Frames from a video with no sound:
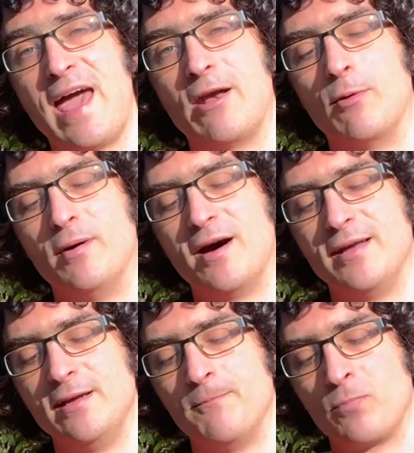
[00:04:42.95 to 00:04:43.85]
our
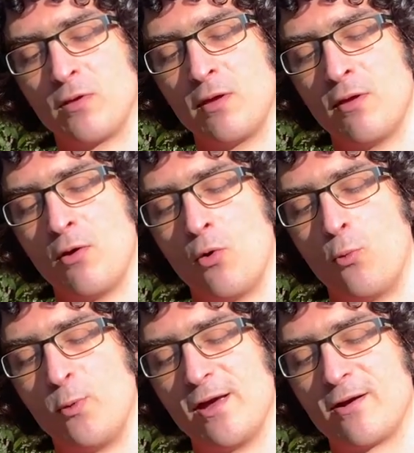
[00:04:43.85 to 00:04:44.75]
body,
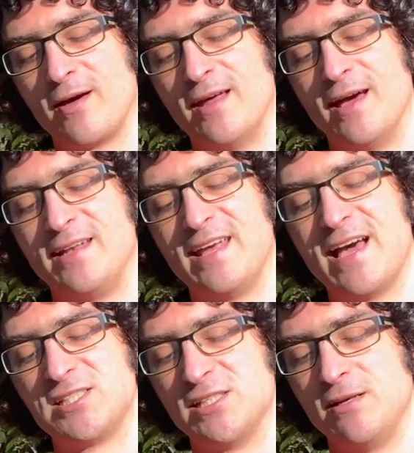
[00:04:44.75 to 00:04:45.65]
we are going to
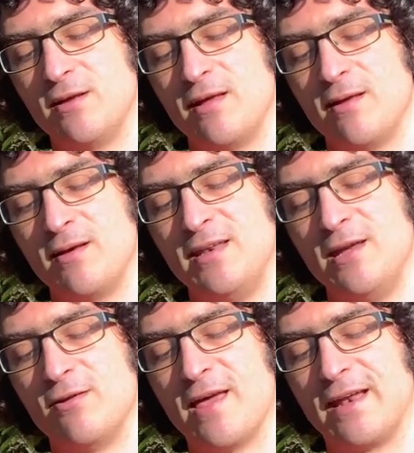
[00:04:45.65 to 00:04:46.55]
attach it near
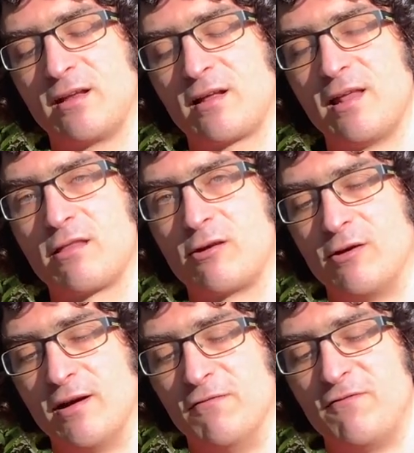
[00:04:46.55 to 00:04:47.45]
that cluster
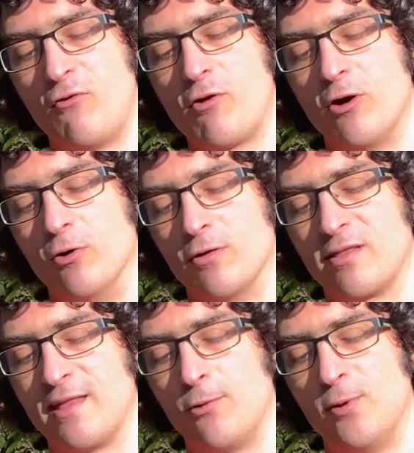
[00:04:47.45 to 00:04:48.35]
of 4 holes
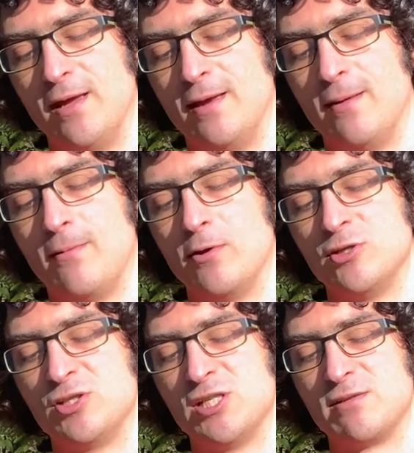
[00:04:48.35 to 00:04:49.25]
that we
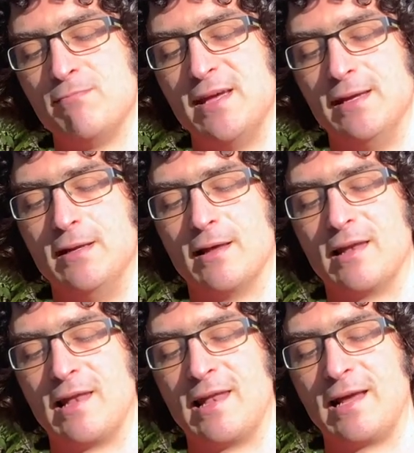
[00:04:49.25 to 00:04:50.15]
just made,
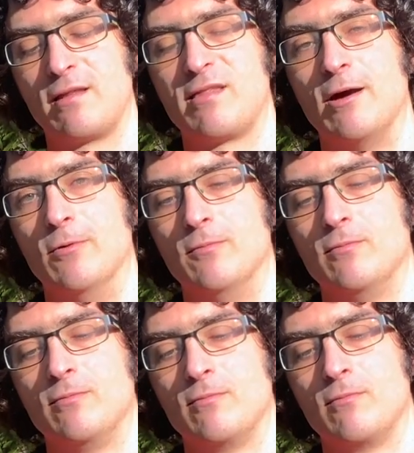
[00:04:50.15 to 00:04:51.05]
like so.
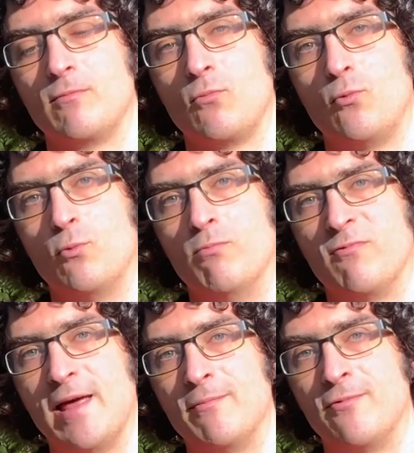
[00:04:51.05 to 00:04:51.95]

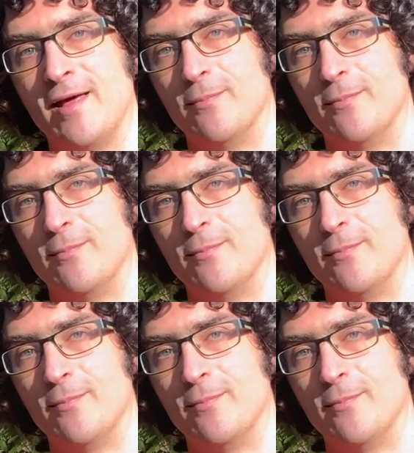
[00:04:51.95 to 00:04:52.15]
Flap, flap.